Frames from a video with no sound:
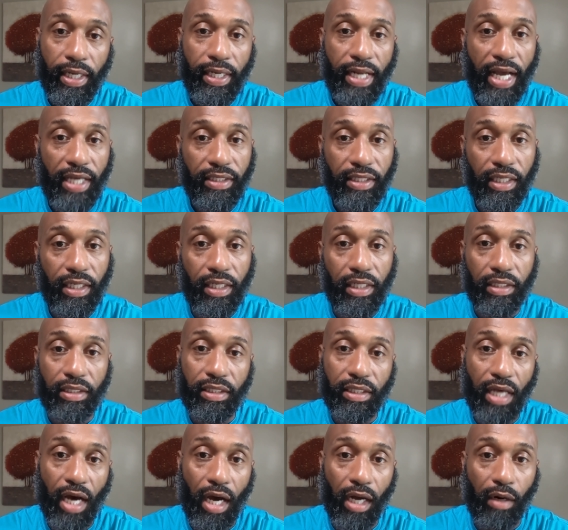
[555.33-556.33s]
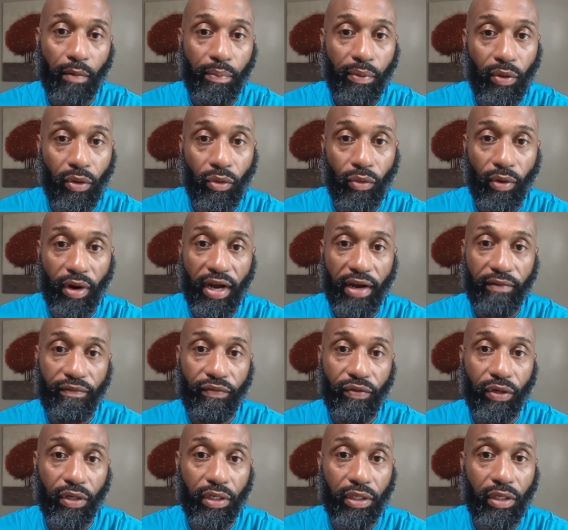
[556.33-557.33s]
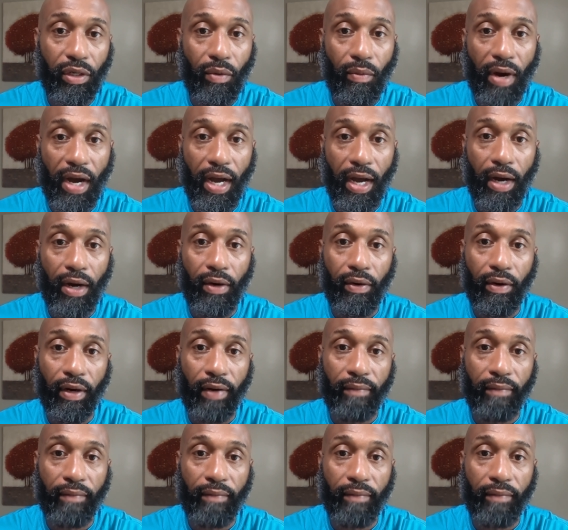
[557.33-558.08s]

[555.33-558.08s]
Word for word: That's a good starter program for a little while.